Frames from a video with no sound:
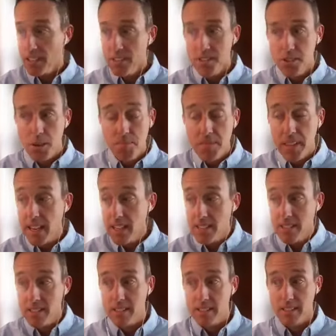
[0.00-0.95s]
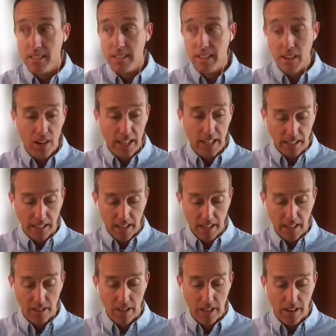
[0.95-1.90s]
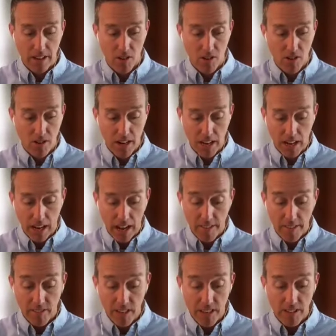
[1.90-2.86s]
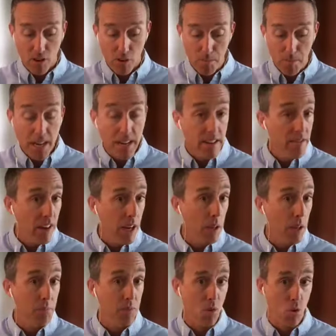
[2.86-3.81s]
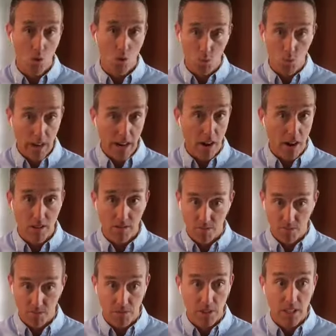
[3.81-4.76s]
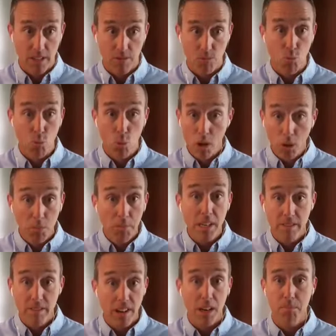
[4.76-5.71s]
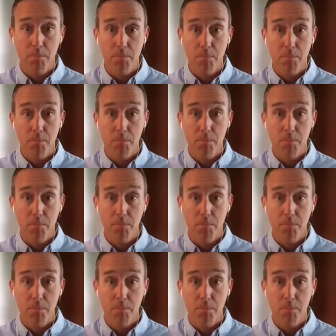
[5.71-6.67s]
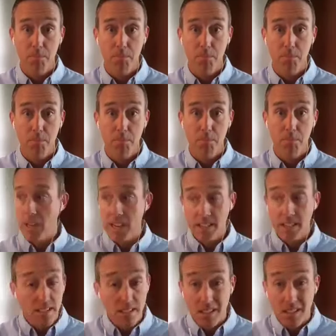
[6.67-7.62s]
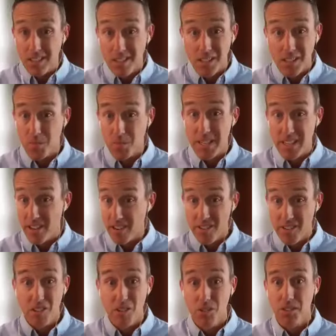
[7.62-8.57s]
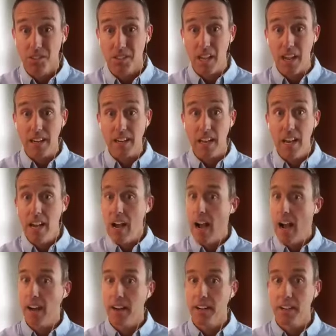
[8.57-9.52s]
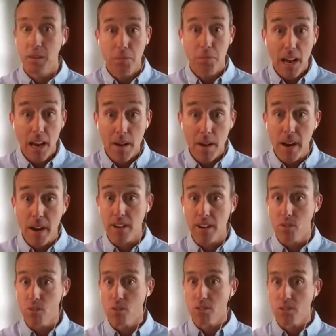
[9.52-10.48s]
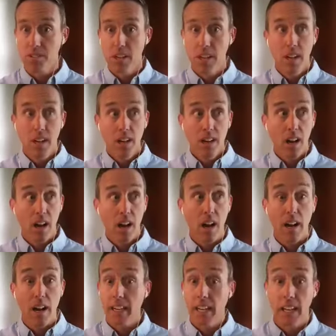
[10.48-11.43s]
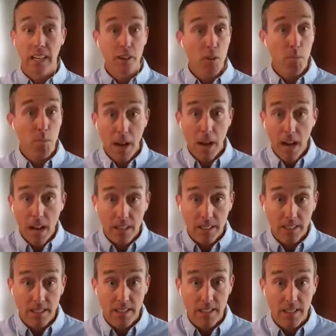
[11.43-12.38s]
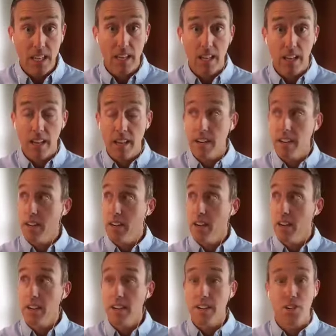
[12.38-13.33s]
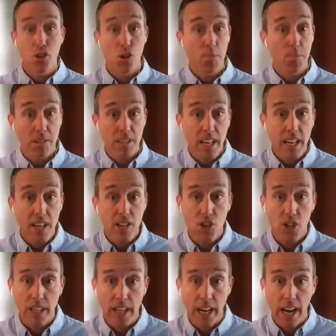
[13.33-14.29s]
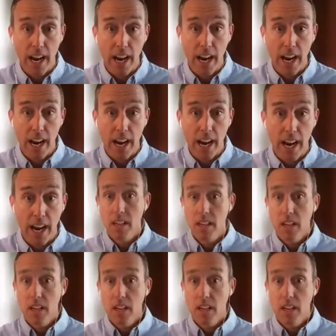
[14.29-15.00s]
Some things, I can think that have either been developed or will be developing is compliance assistance materials like how to comply manuals, clear policy and interpretation guidance,